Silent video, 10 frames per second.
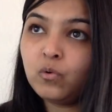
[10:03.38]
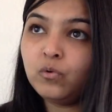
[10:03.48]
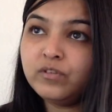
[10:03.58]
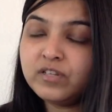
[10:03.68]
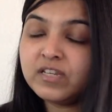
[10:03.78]

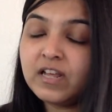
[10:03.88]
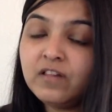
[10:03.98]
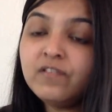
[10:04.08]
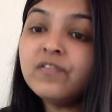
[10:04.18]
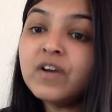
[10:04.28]
own
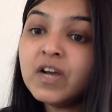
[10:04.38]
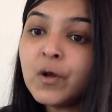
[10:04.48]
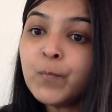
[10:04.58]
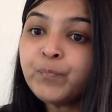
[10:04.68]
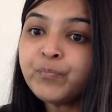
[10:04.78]
self.
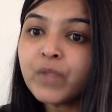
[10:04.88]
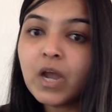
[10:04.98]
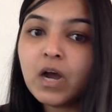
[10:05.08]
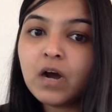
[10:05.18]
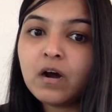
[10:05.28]

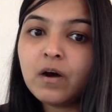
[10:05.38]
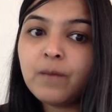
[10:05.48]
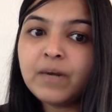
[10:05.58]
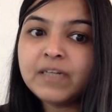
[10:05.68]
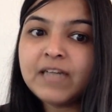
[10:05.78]

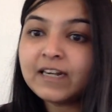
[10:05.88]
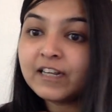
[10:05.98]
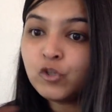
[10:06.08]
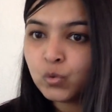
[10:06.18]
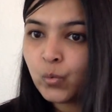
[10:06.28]
But that
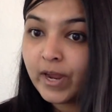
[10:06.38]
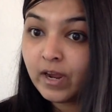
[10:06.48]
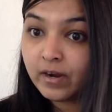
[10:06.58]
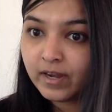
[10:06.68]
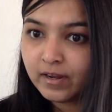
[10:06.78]
can sway
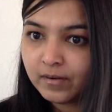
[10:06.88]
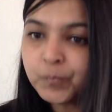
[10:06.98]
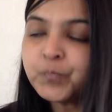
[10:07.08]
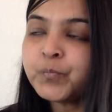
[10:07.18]
again.